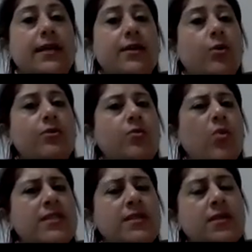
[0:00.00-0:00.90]

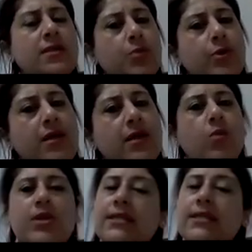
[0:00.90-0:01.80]
Ignore, what does it put
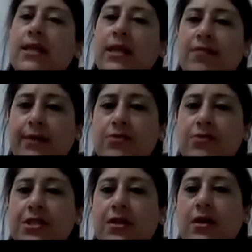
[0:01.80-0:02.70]
in, what does it leave
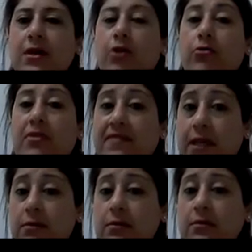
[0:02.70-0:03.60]
out?
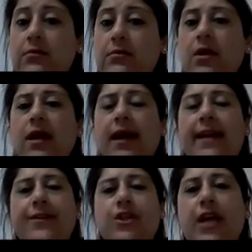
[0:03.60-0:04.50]
Reveal, and
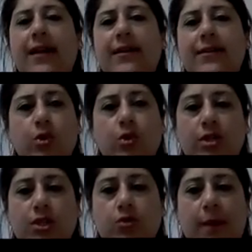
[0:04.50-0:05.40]
challenge or
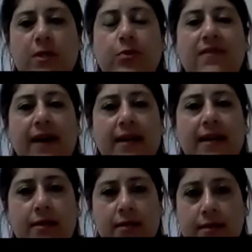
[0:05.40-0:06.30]
disrupt
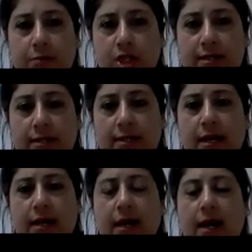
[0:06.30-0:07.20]
prevailing assumptions.
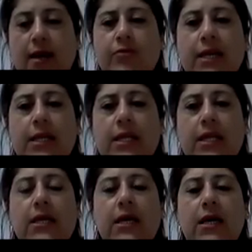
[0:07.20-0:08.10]
And I really
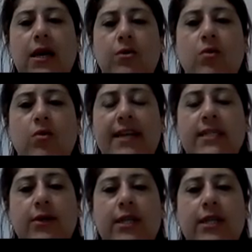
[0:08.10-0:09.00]
think a good way to
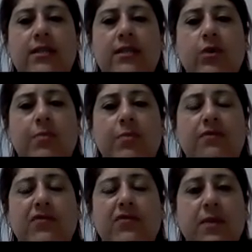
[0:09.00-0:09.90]
look at this would be
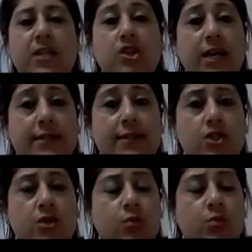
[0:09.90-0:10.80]
affirm and challenge.
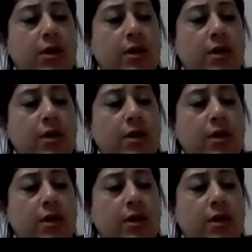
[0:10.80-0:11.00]
What